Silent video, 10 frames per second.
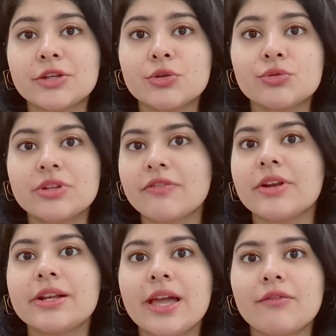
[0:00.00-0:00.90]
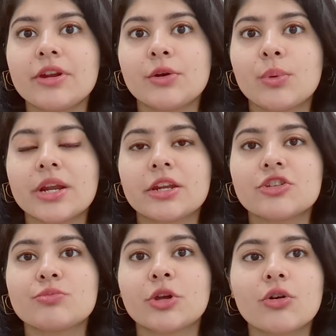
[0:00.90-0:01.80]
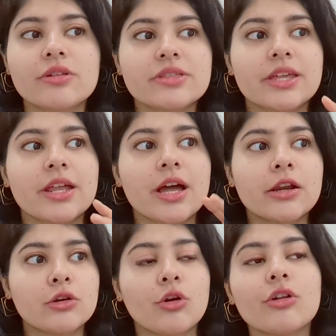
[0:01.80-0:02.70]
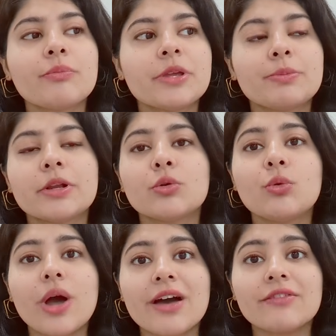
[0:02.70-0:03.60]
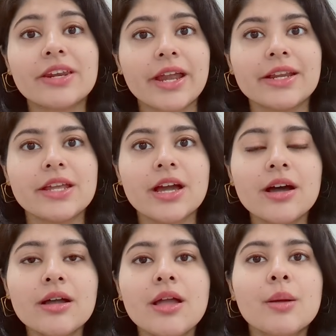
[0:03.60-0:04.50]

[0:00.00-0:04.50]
then you definitely have an advantage, because there are a lot of people who have an idea,